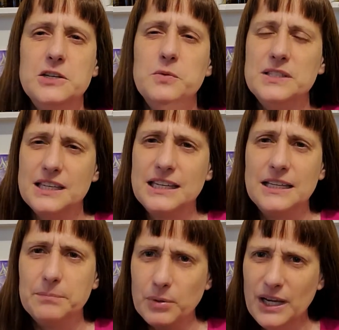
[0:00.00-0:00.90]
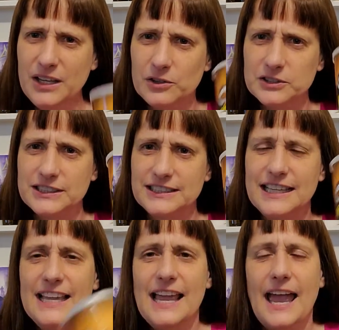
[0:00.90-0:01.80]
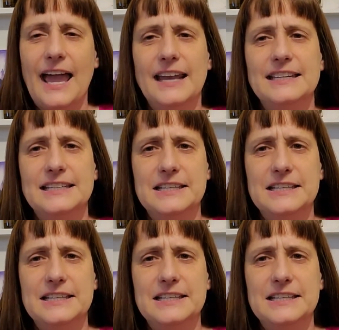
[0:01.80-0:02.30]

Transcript: was eating Pringles, and